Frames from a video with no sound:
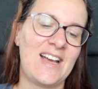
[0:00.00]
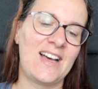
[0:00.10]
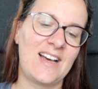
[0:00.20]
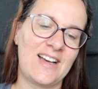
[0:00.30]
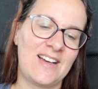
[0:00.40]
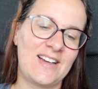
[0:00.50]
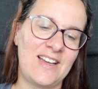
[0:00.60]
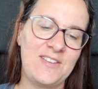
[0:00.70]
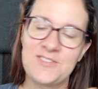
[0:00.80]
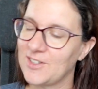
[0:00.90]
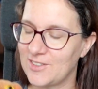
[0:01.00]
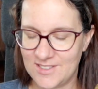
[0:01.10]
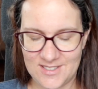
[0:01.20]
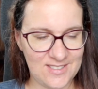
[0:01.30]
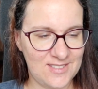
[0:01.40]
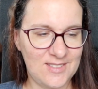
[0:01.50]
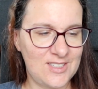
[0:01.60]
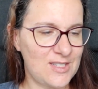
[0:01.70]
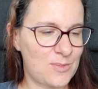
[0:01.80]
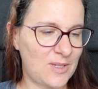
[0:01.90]
If not,
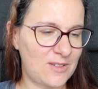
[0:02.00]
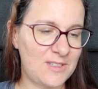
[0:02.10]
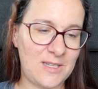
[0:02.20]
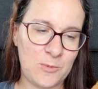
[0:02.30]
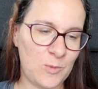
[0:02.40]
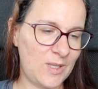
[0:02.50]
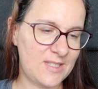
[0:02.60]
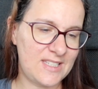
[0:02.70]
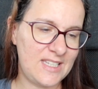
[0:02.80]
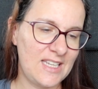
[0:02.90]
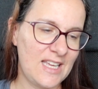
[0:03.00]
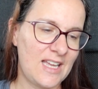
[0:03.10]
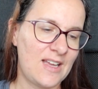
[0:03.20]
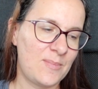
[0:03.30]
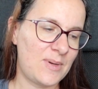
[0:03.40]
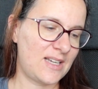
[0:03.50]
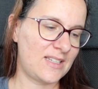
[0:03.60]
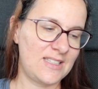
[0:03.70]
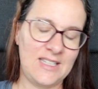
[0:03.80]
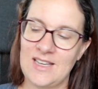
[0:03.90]
just one of them, we'll see.
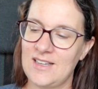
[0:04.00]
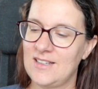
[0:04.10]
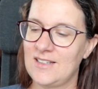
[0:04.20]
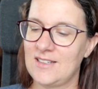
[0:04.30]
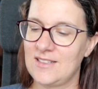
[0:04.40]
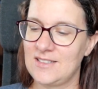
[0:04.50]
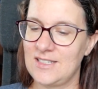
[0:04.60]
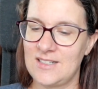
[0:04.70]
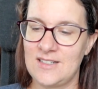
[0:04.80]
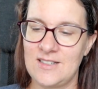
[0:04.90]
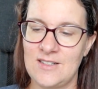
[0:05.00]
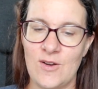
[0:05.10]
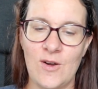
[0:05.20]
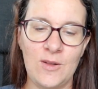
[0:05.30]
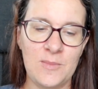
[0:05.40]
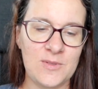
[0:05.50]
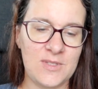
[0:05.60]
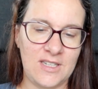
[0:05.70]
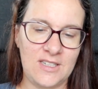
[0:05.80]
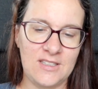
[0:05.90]
But yeah, they're almost
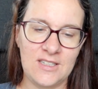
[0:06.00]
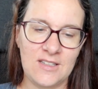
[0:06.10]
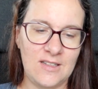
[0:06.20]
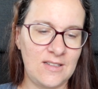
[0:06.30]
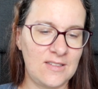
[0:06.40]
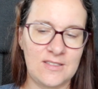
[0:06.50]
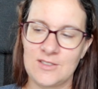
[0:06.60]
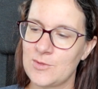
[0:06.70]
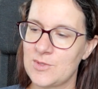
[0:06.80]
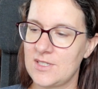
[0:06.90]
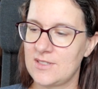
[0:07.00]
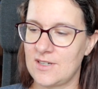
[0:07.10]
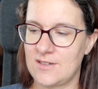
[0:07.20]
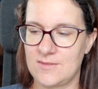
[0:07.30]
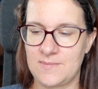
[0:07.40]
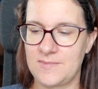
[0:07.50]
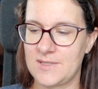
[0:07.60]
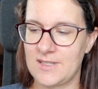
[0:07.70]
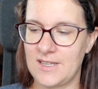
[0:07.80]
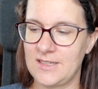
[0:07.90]
identical, the noses are
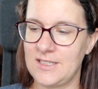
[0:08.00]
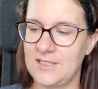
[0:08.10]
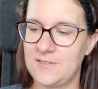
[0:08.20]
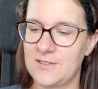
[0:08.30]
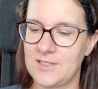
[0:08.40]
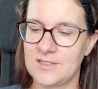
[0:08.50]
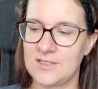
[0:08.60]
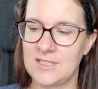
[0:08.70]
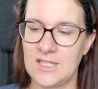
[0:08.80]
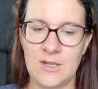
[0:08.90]
slightly different.